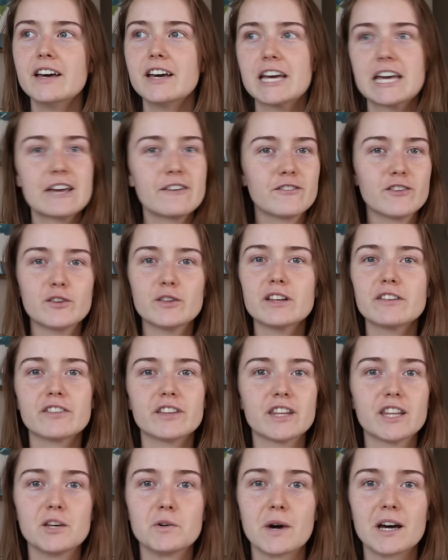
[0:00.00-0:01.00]
if you live in
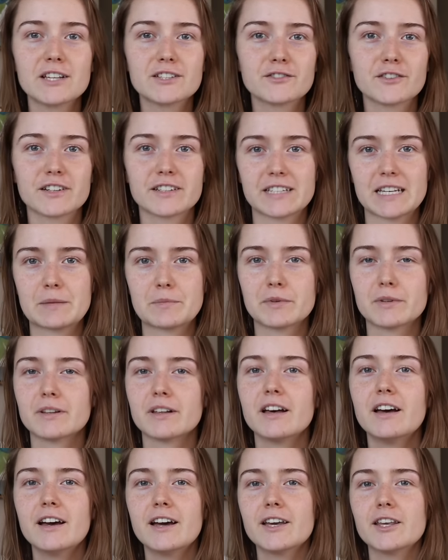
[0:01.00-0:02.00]
the US, for
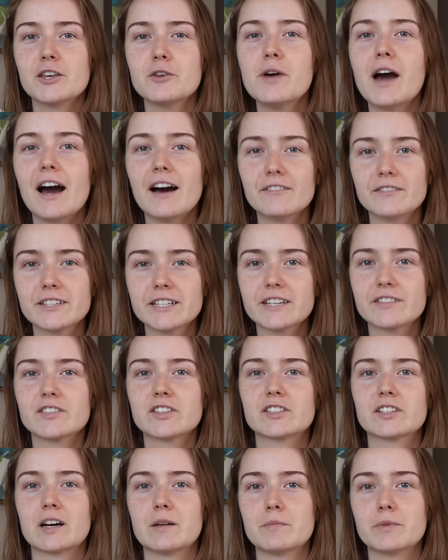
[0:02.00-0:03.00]
example, you have to give
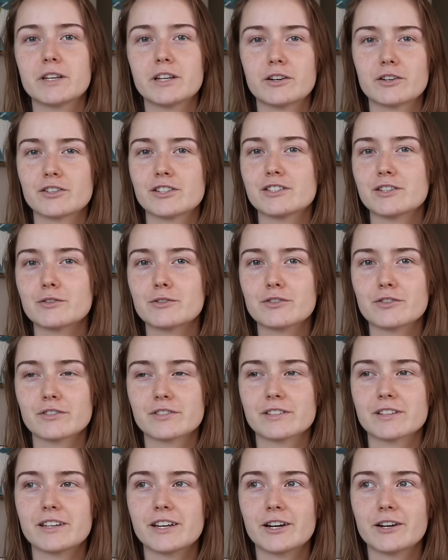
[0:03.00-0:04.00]
this company your social
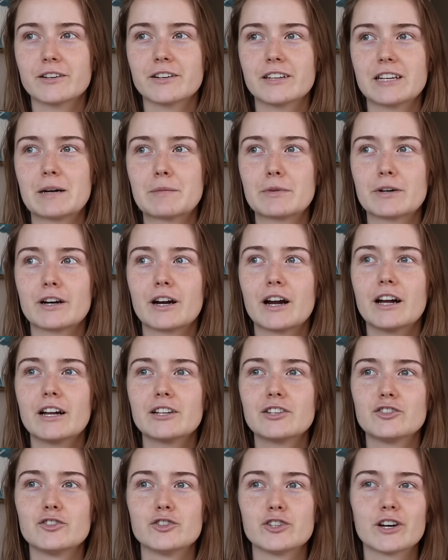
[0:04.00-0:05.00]
security number
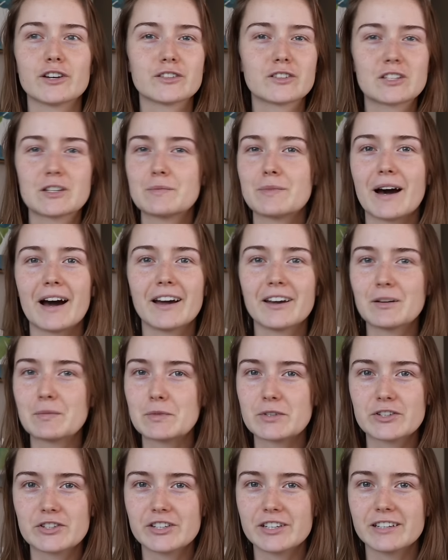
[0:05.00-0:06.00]
just to buy a
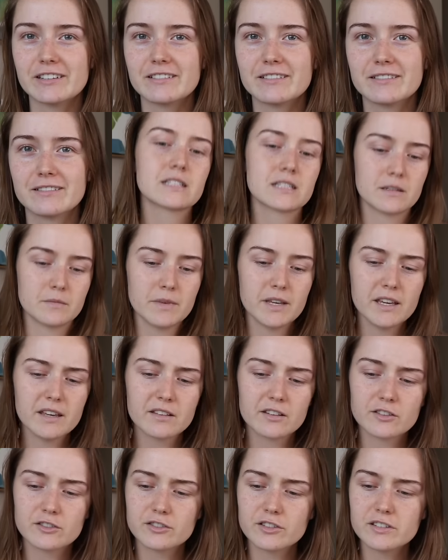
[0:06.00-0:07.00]
machine. To me,
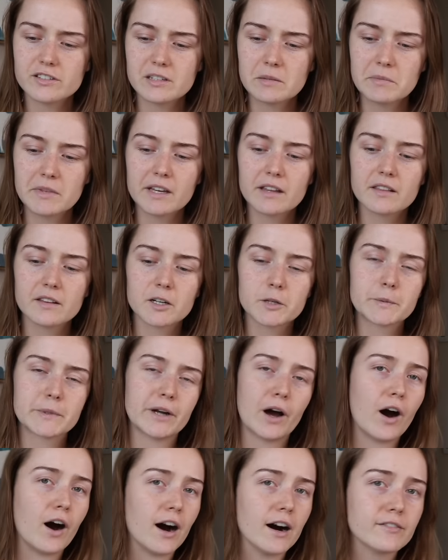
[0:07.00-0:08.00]
there's just something a little bit
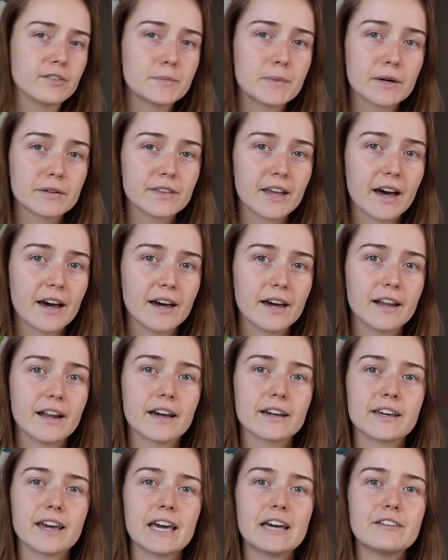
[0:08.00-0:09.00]
off about that, and I
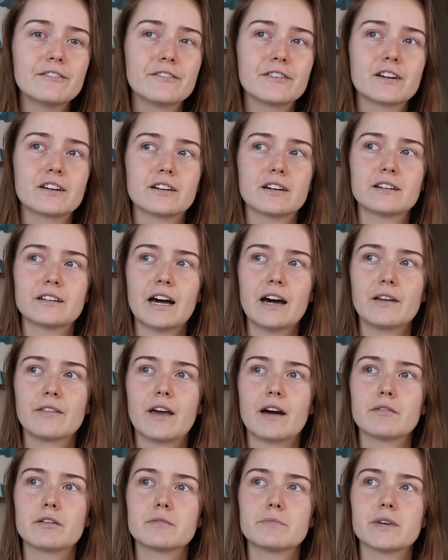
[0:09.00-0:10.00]
can't figure out how
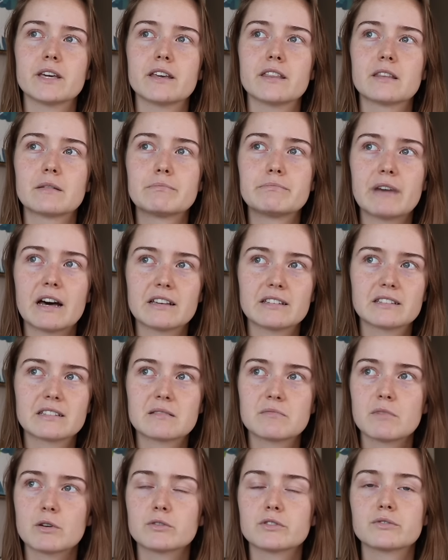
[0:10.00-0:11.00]
that would be the
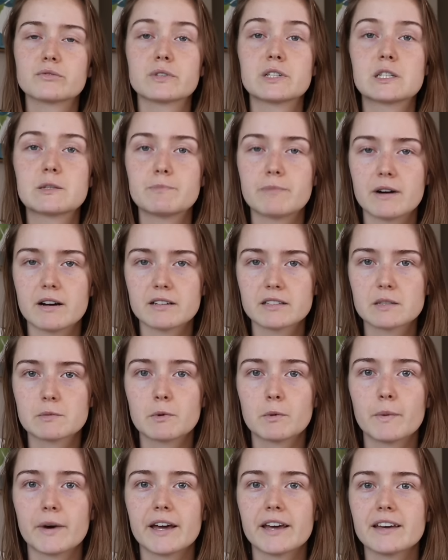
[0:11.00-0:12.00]
best, most
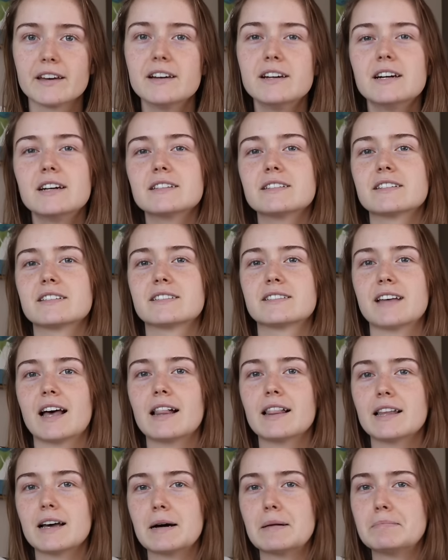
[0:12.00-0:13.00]
responsible way to
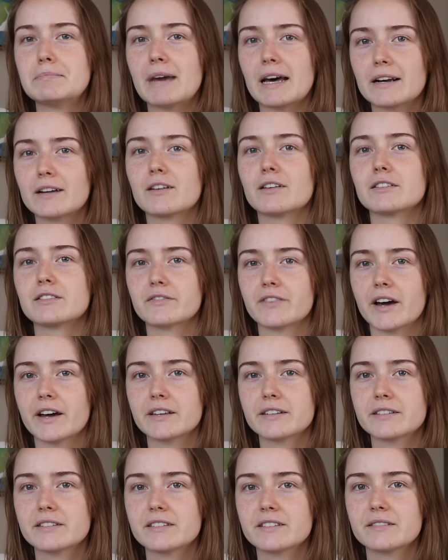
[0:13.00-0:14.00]
sell a medical
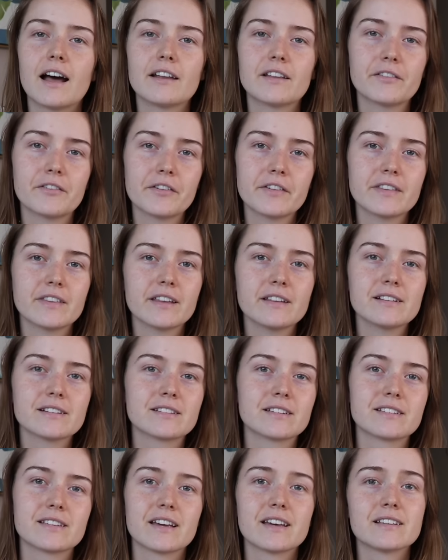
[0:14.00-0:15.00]
device. Another thing they like
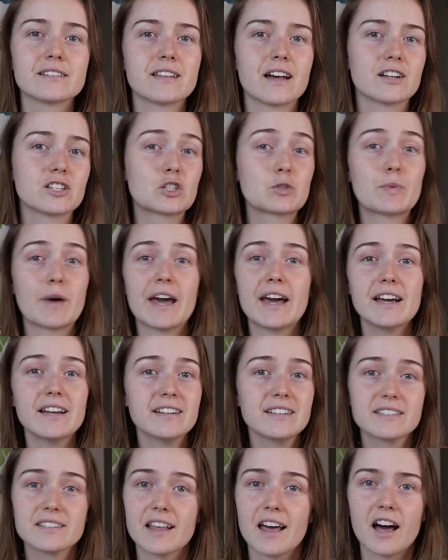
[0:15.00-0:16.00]
to say is that Japan
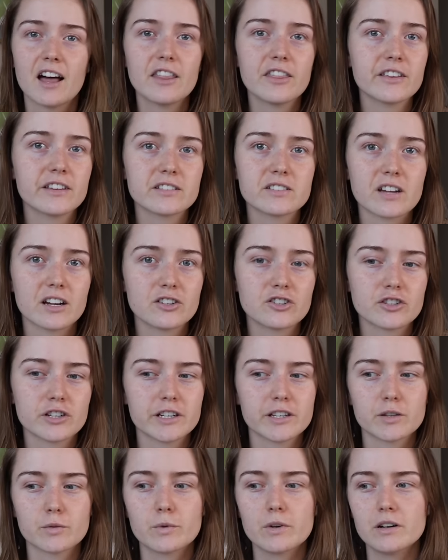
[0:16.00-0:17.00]
is the healthiest country
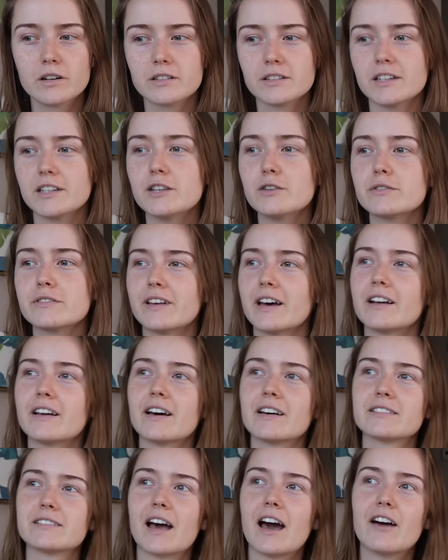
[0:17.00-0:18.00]
in the world and use that
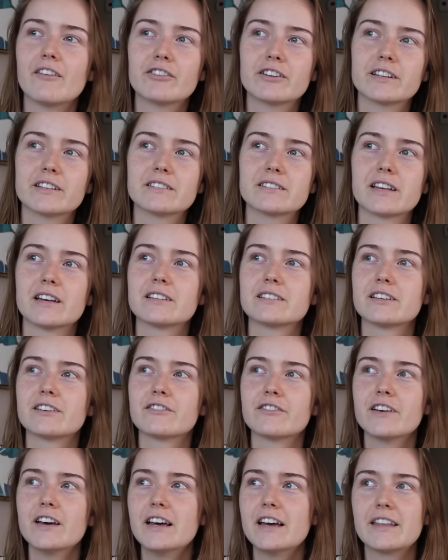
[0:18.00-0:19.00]
as evidence as
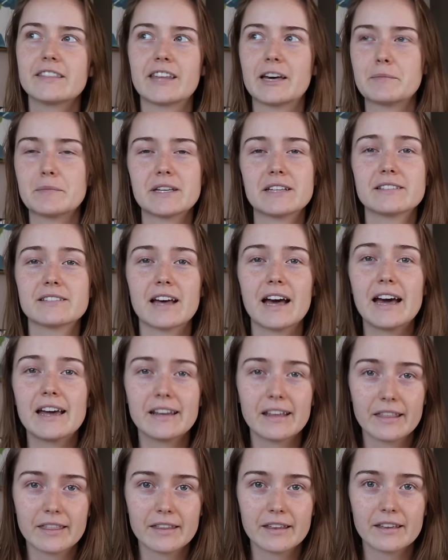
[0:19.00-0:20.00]
if that means that
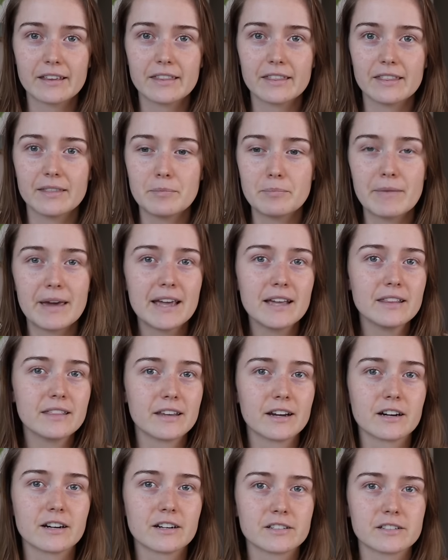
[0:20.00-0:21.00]
anything made
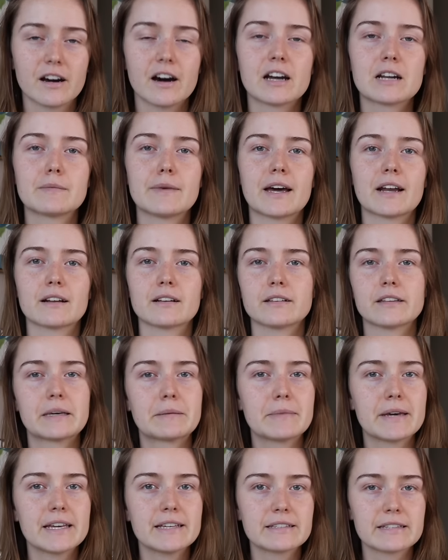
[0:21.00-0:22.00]
there is automatically
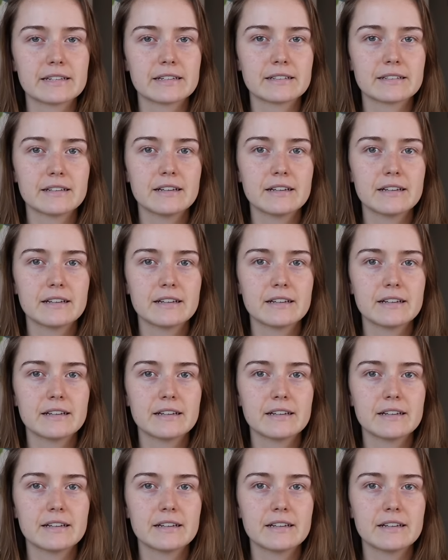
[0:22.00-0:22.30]
amazing.